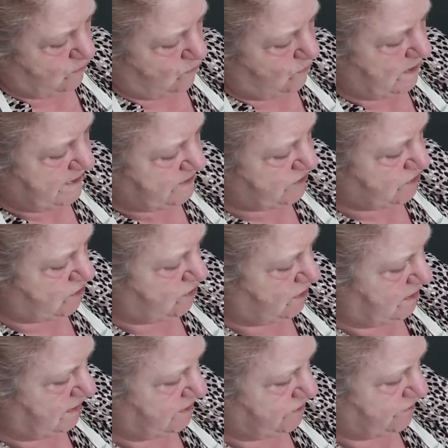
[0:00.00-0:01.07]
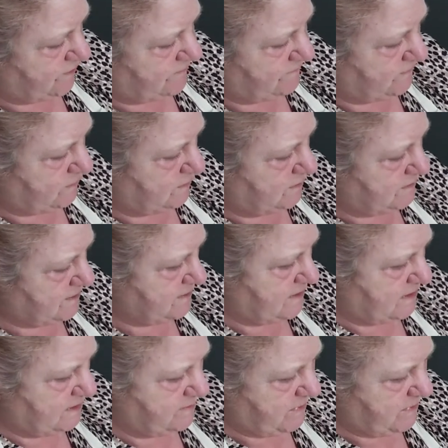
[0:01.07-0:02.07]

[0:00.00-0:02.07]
White chocolate truffles for